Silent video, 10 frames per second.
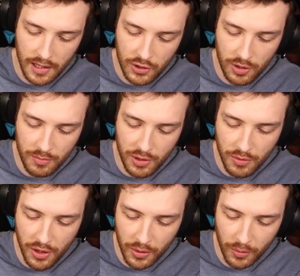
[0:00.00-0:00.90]
assumed you
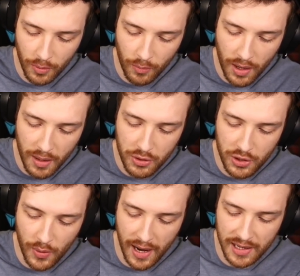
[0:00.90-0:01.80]
knew. Why would
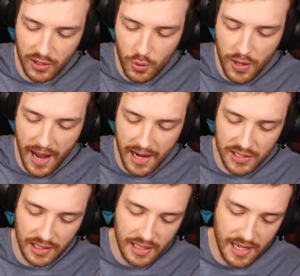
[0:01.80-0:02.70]
you act? Who
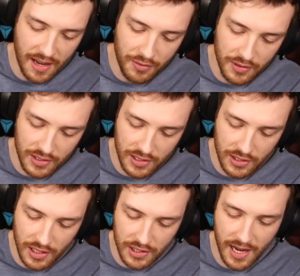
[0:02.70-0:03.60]
accidentally deafens? It
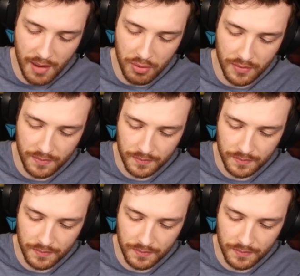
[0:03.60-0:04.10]
just doesn't happen. People